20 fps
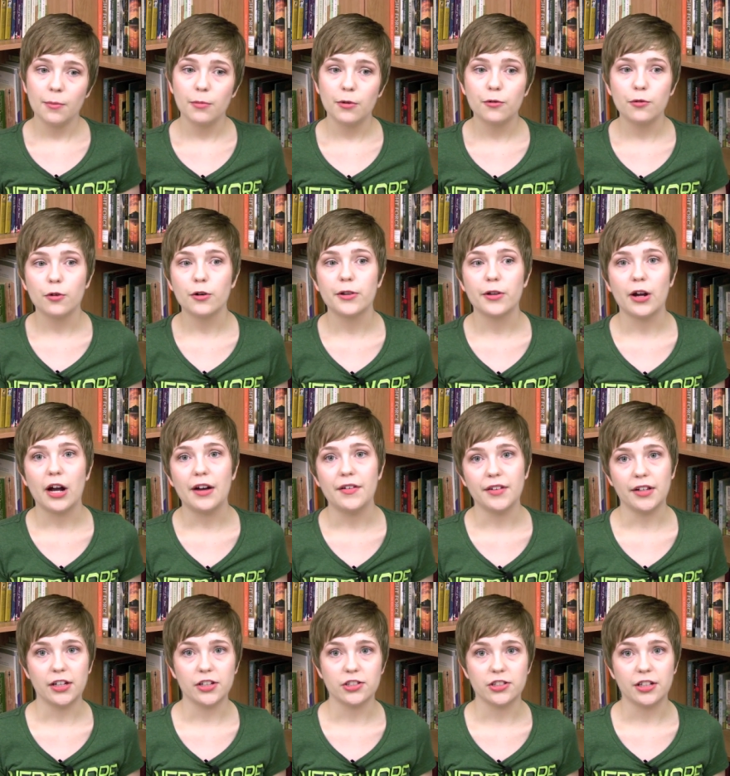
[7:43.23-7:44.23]
before they're
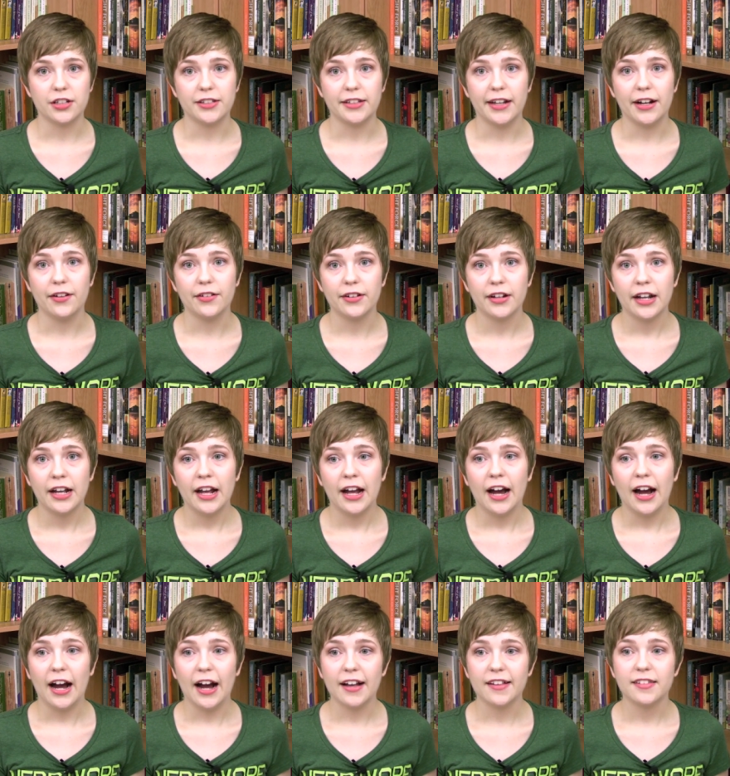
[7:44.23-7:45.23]
having a shutdown.
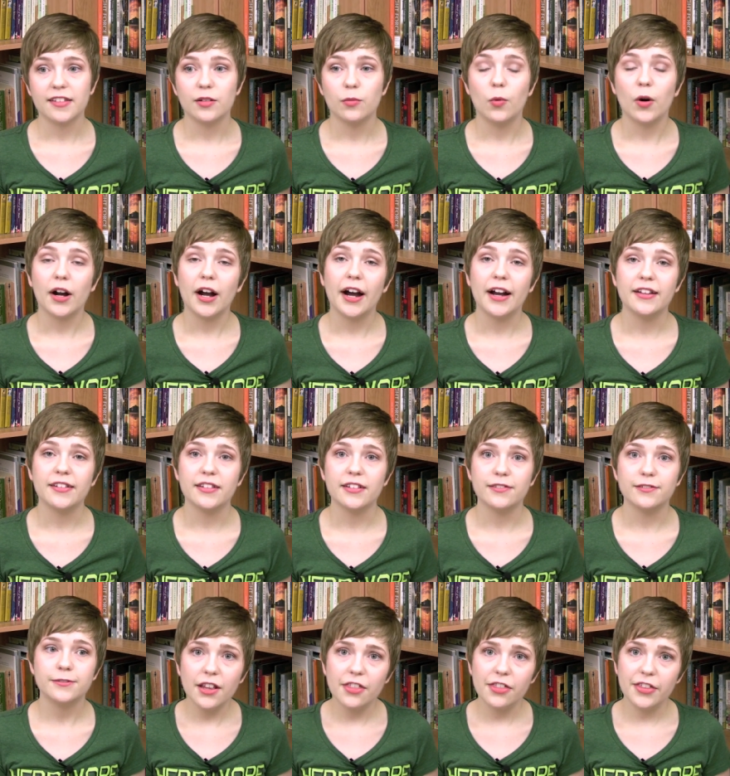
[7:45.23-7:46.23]
Ask them what kinds
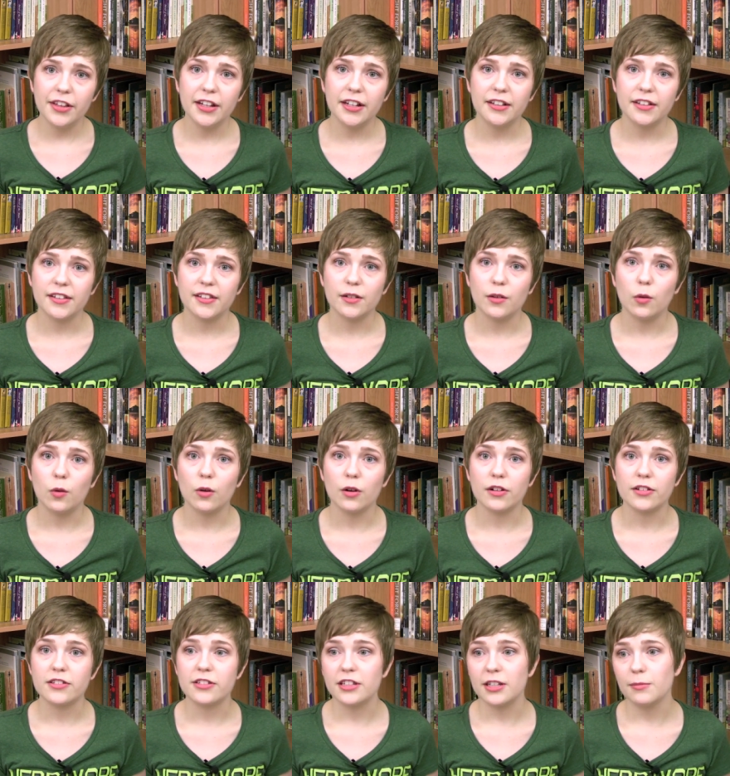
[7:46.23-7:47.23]
of things
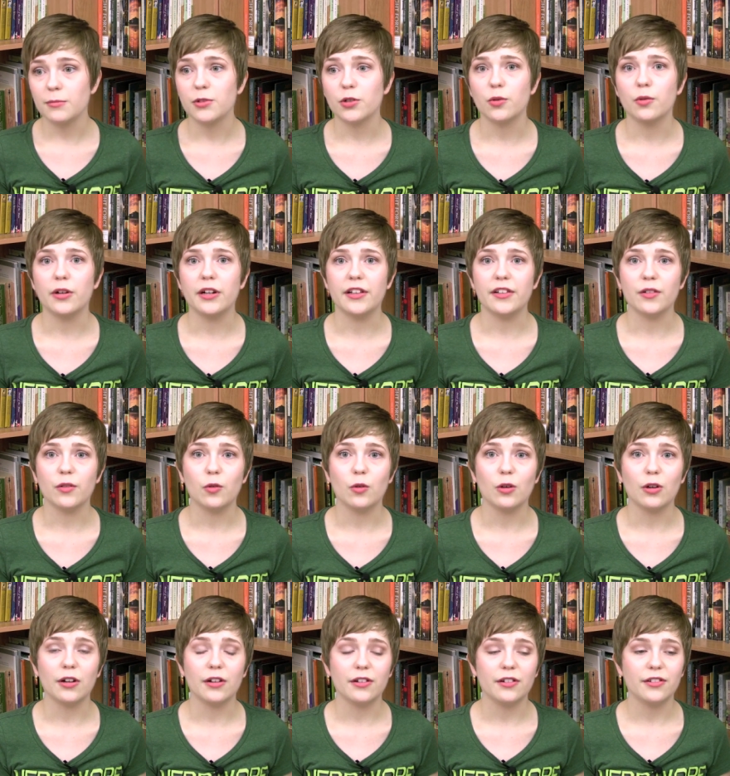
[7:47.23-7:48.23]
or stim toys
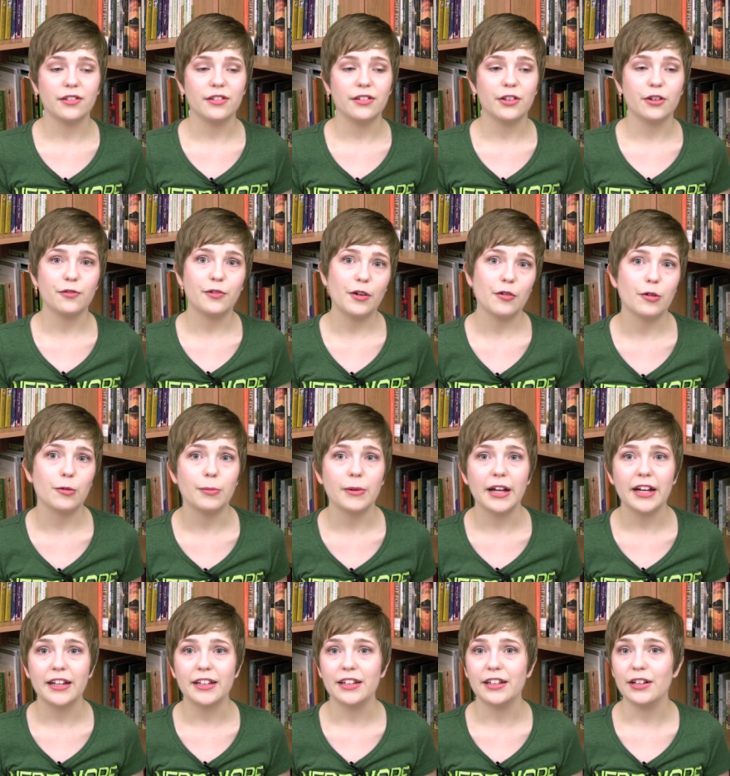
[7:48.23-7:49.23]
or their favorite
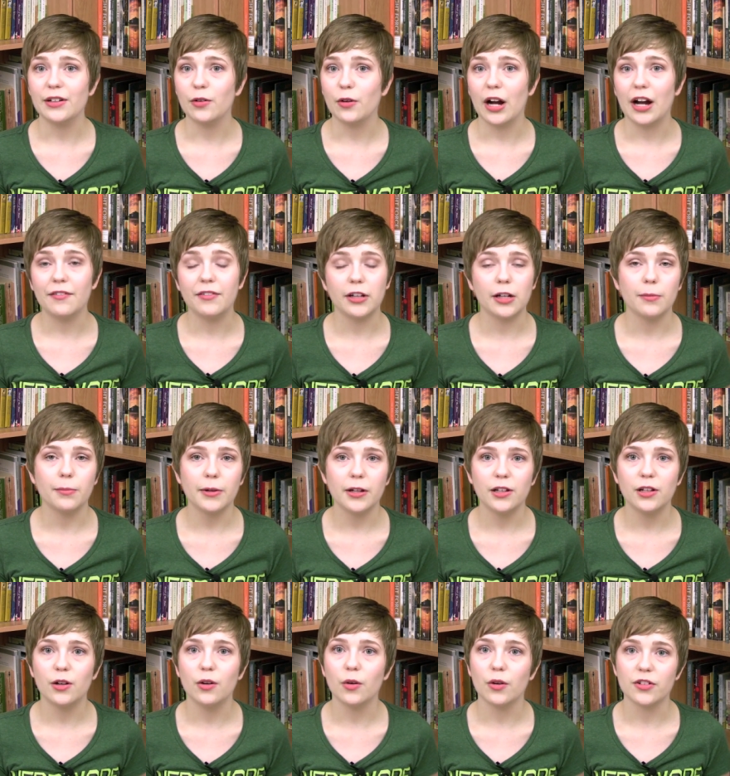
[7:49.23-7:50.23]
blanket or having a
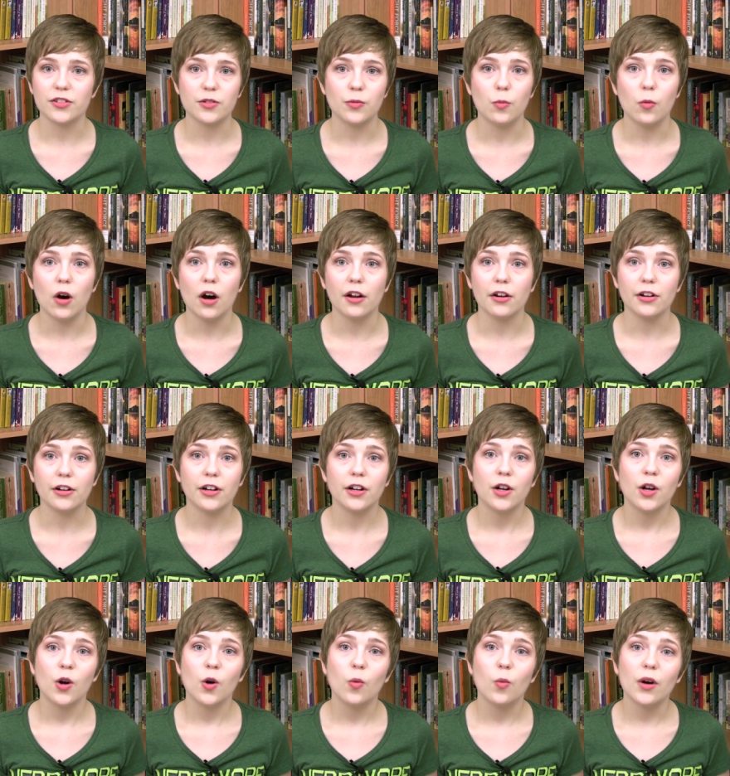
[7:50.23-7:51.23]
pillow or some water
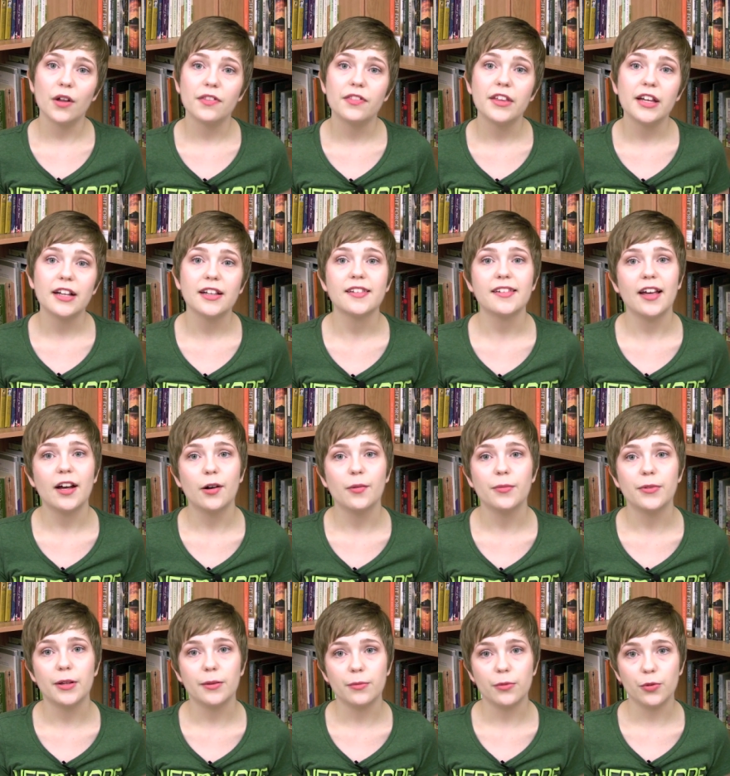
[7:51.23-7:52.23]
what things
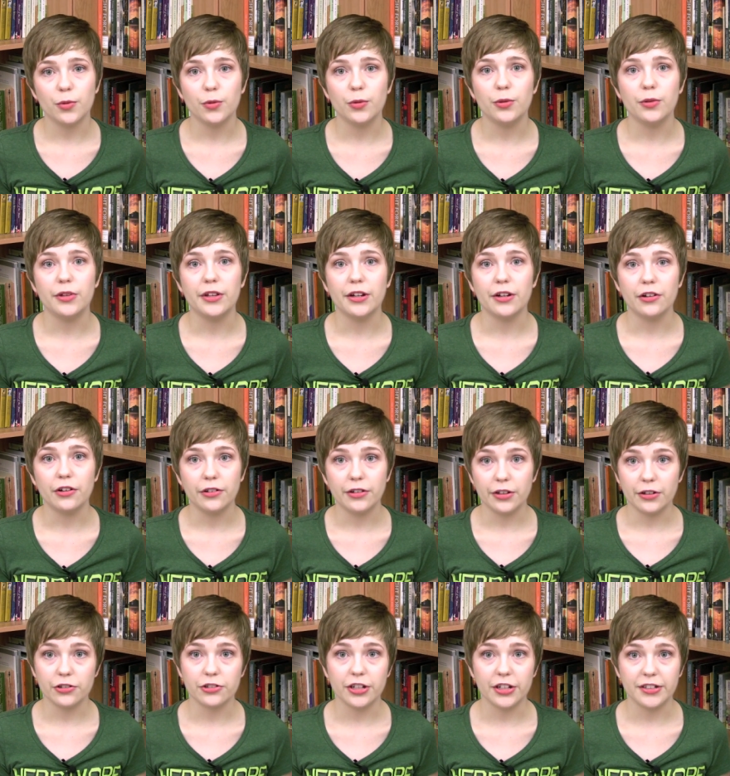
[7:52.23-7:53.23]
help them through their,
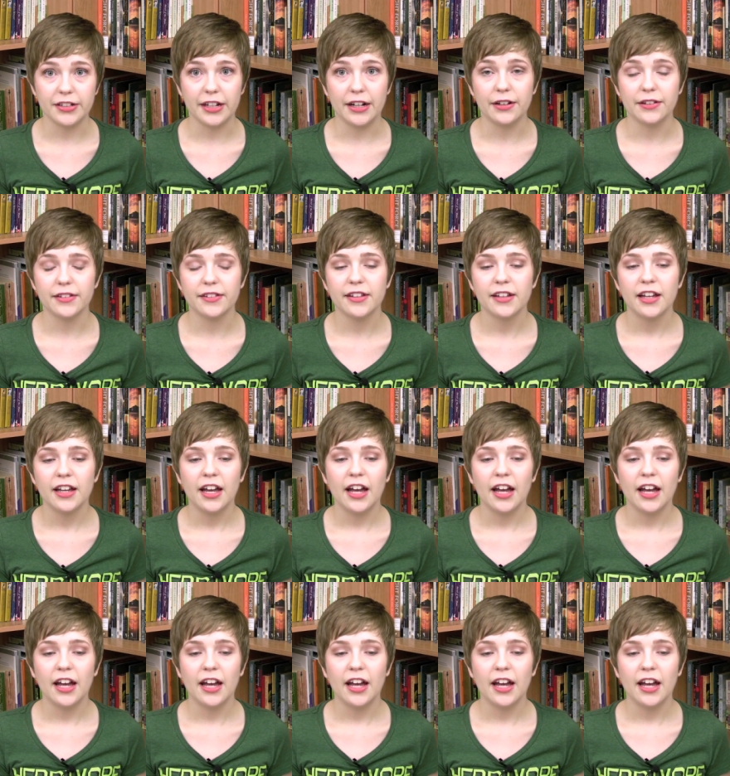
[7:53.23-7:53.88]
their shutdowns